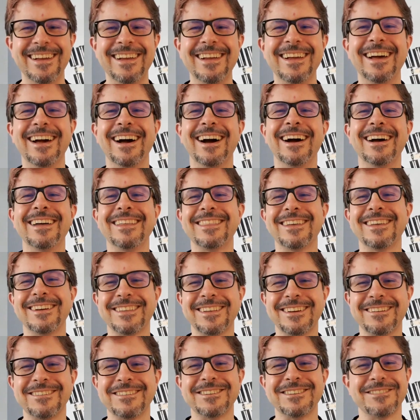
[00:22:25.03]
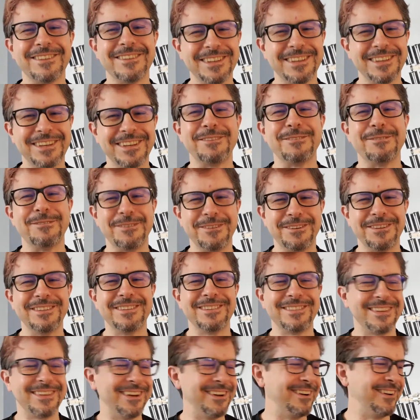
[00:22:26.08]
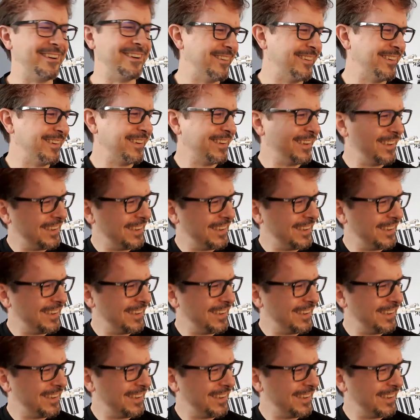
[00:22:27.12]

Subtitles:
I thought that was really cool. So